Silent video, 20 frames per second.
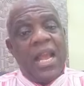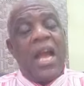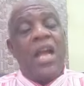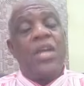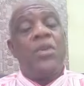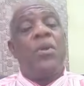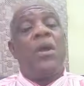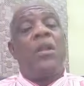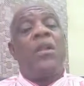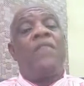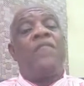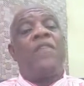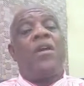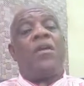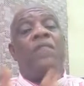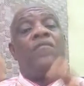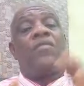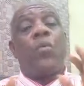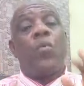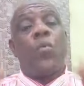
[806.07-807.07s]
Are you a
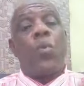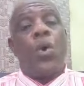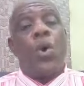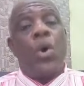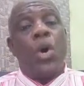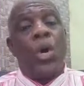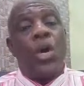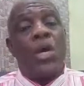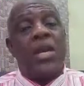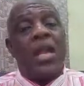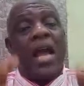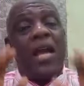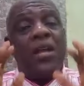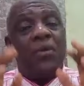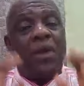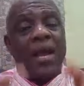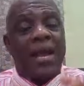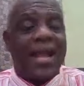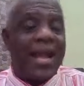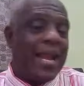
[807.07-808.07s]
lover of the world? Are
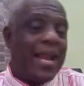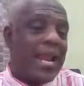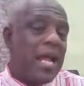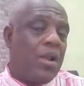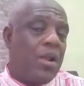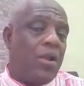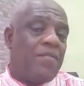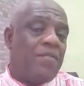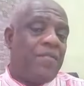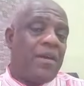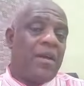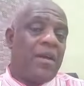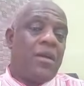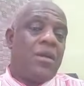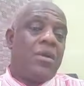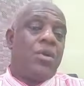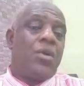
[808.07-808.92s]
you a carnal lover?